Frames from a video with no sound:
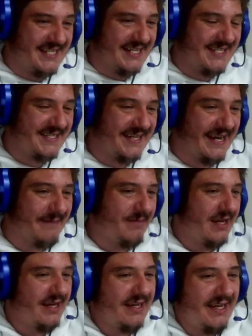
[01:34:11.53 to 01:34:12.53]
This time
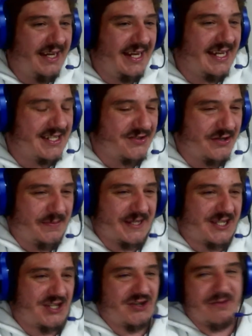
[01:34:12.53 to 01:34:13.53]
it is Ruben
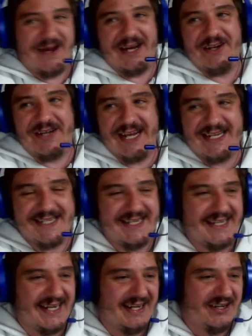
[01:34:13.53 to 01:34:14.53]
Skuman who gets the
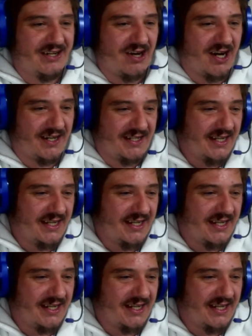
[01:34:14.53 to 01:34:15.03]
yellow card.